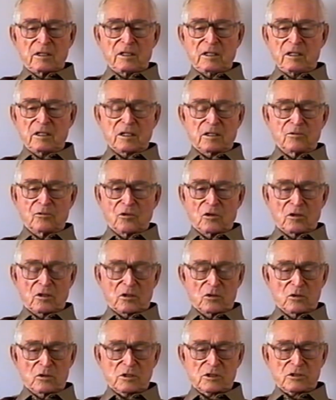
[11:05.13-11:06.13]
didn't want to
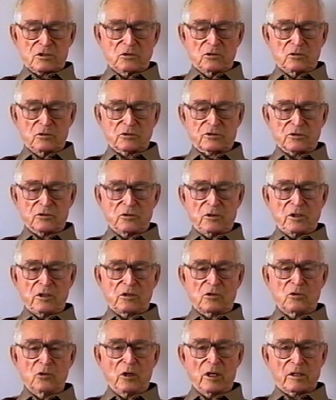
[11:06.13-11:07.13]
go to school, so he
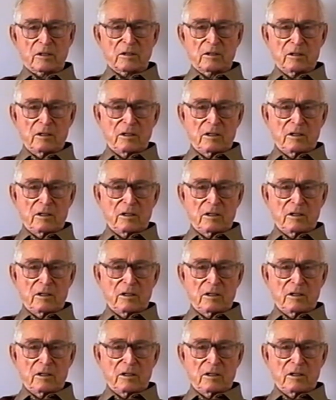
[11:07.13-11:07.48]
quit.